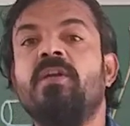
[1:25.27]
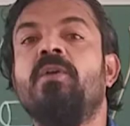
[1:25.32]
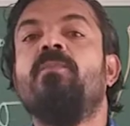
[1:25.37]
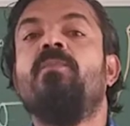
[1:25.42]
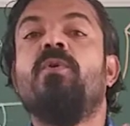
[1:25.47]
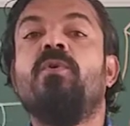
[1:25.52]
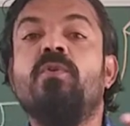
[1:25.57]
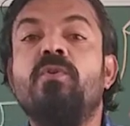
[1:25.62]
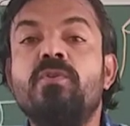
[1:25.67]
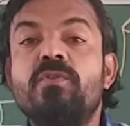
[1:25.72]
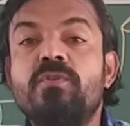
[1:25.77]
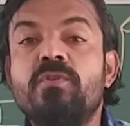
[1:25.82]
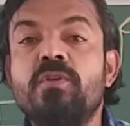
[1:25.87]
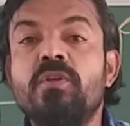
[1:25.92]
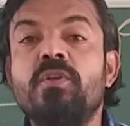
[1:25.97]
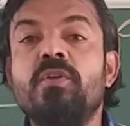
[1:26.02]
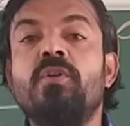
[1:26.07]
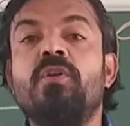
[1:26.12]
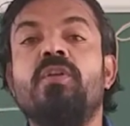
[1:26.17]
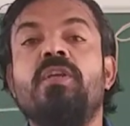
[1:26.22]
Because
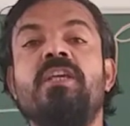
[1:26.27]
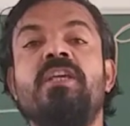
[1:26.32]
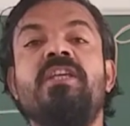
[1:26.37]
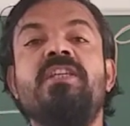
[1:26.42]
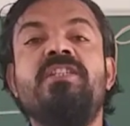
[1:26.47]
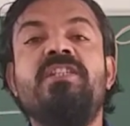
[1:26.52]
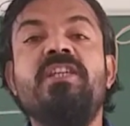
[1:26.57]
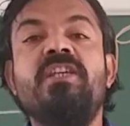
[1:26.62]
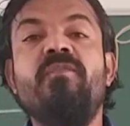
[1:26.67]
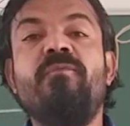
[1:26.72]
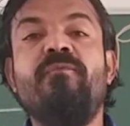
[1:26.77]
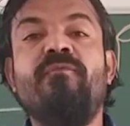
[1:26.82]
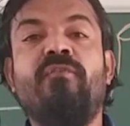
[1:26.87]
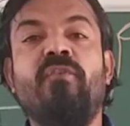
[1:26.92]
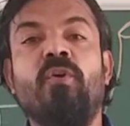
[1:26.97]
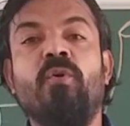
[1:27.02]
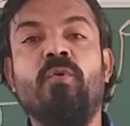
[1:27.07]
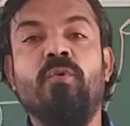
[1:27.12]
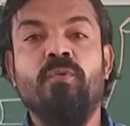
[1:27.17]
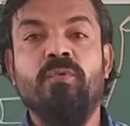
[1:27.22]
easy
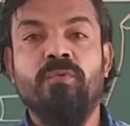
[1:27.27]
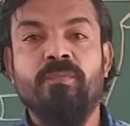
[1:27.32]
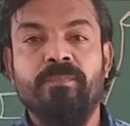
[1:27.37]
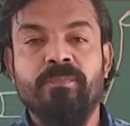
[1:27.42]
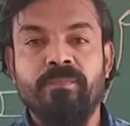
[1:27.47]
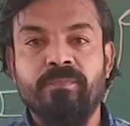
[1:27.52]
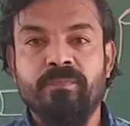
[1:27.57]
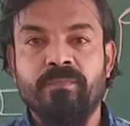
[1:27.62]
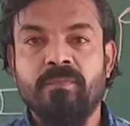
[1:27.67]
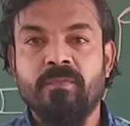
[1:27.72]
flow.